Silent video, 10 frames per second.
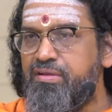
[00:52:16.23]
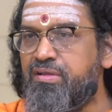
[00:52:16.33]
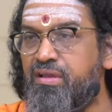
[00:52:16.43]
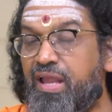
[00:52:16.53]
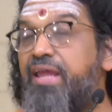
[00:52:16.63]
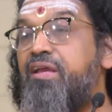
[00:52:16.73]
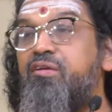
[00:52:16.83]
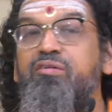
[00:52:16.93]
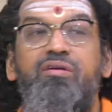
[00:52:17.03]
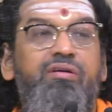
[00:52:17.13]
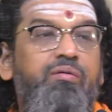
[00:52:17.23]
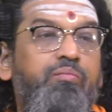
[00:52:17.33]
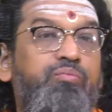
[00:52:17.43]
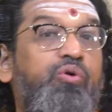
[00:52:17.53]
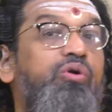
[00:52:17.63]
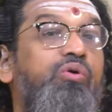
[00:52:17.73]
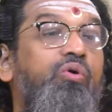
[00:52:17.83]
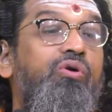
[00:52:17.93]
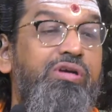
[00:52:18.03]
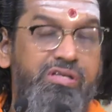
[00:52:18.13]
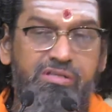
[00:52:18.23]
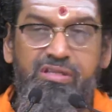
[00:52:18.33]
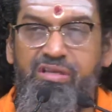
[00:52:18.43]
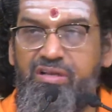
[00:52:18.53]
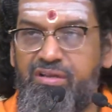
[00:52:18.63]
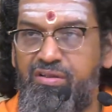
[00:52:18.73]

Like pure gold is there.